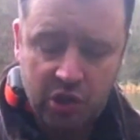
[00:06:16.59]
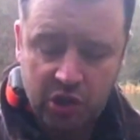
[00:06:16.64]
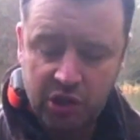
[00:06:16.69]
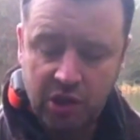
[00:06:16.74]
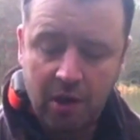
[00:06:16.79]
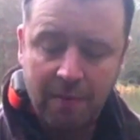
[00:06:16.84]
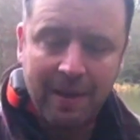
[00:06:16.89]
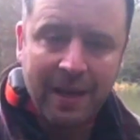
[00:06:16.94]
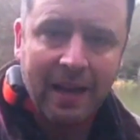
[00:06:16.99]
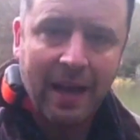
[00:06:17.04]

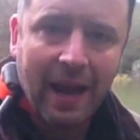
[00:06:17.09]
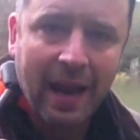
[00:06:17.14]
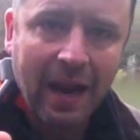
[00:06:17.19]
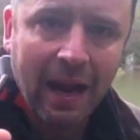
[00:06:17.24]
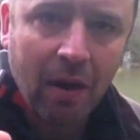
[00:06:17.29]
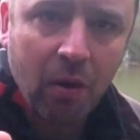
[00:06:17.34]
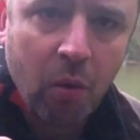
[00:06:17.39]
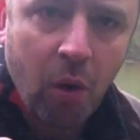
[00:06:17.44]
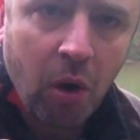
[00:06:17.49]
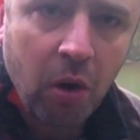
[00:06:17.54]
So no matter
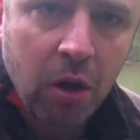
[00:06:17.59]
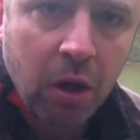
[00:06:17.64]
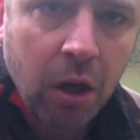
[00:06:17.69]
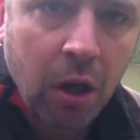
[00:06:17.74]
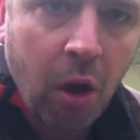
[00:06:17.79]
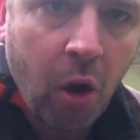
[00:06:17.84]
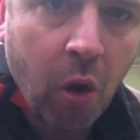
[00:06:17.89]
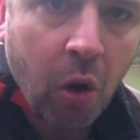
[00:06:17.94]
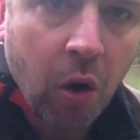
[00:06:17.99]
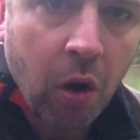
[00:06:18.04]
how
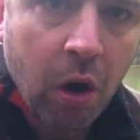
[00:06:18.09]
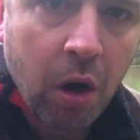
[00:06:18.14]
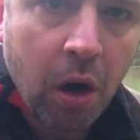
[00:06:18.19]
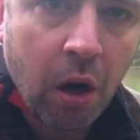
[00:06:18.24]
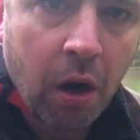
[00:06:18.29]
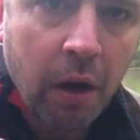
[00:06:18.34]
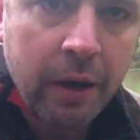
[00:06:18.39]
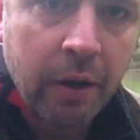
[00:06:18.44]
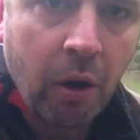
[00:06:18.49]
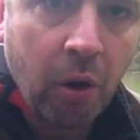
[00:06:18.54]
long
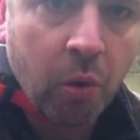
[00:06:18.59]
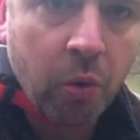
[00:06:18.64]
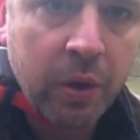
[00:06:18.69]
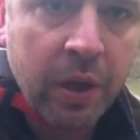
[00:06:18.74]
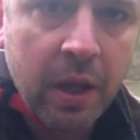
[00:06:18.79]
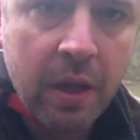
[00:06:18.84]
I hold